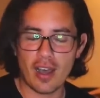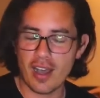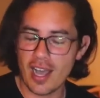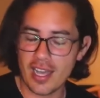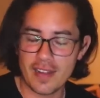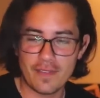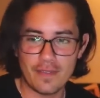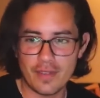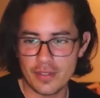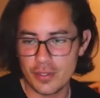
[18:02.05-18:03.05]
have
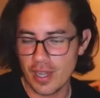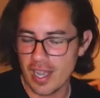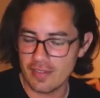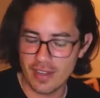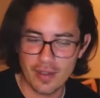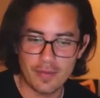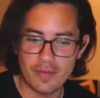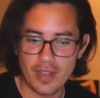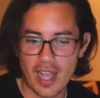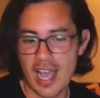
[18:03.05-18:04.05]
a
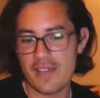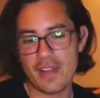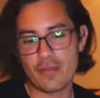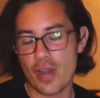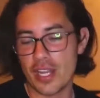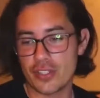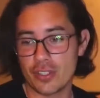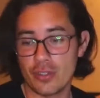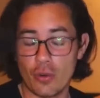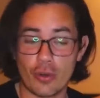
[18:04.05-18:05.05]
high
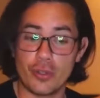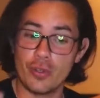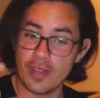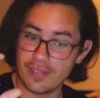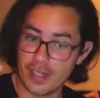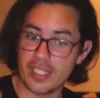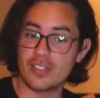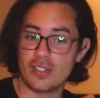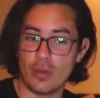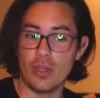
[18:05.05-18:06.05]
vibration, or you vibrate
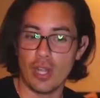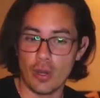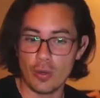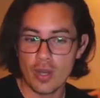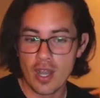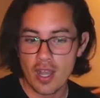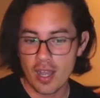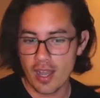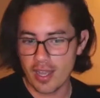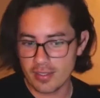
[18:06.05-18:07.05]
so low,
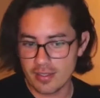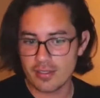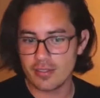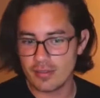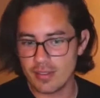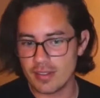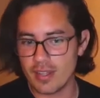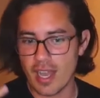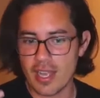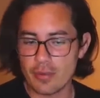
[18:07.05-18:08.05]
and
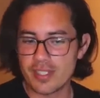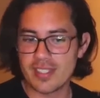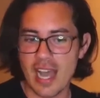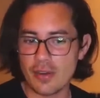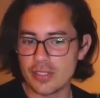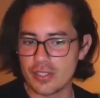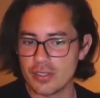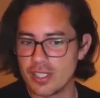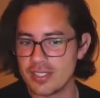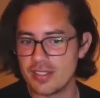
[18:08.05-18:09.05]
I resound on
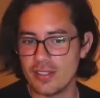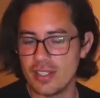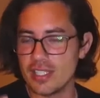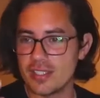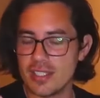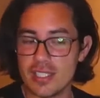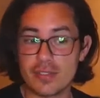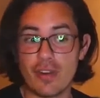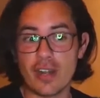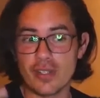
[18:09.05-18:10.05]
this
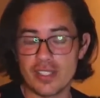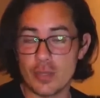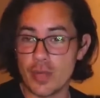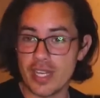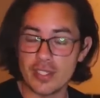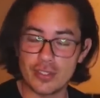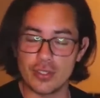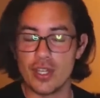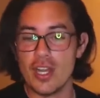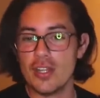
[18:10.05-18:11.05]
frequency. We need
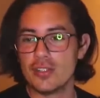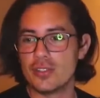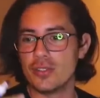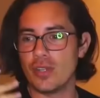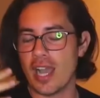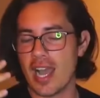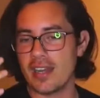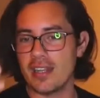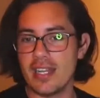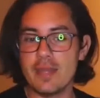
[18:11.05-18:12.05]
to have
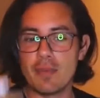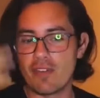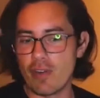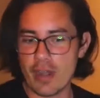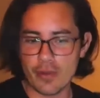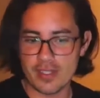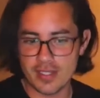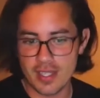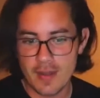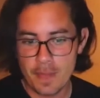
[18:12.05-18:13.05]
a leap of
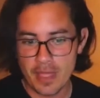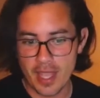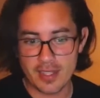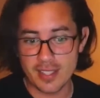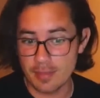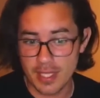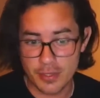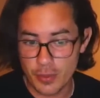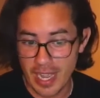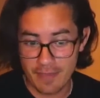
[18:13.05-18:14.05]
frequency, and sometimes
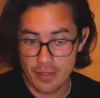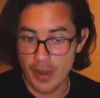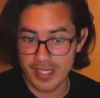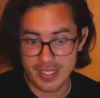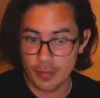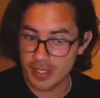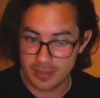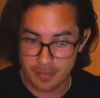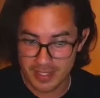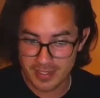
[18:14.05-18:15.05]
we have no idea what
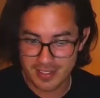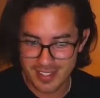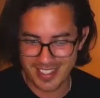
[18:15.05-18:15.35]
it means.